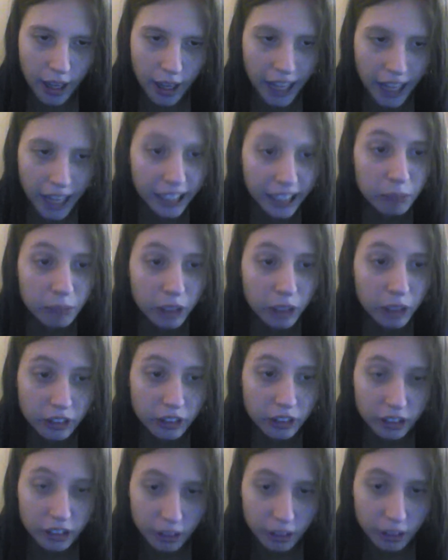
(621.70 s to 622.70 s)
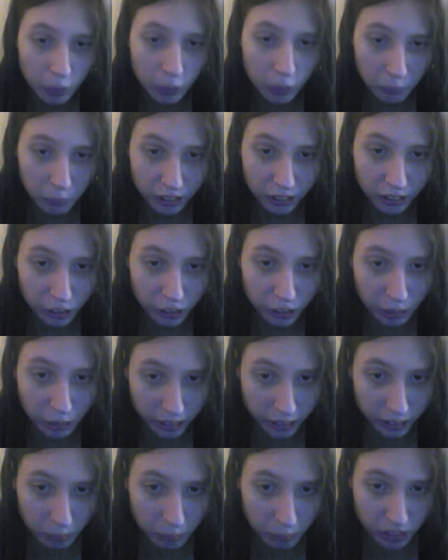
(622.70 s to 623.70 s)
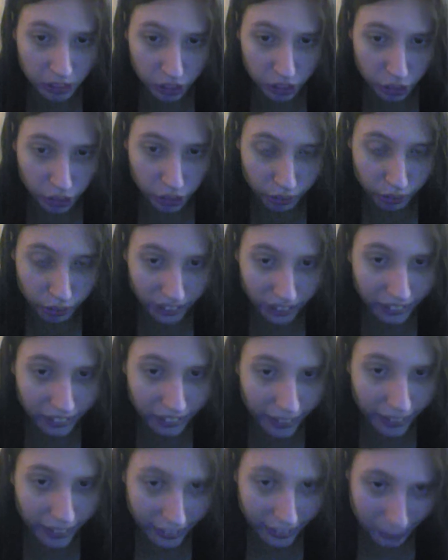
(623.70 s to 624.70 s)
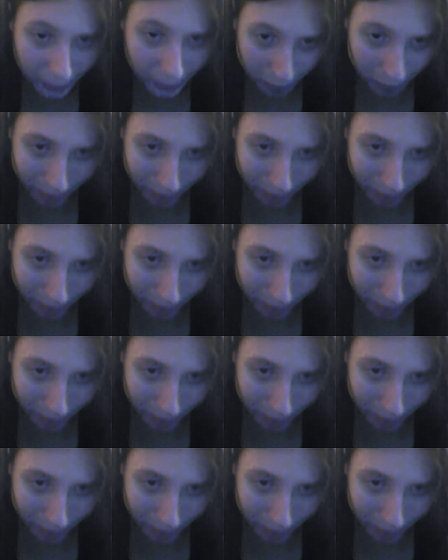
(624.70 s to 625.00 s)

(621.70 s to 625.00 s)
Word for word: I am not going to attempt to read that.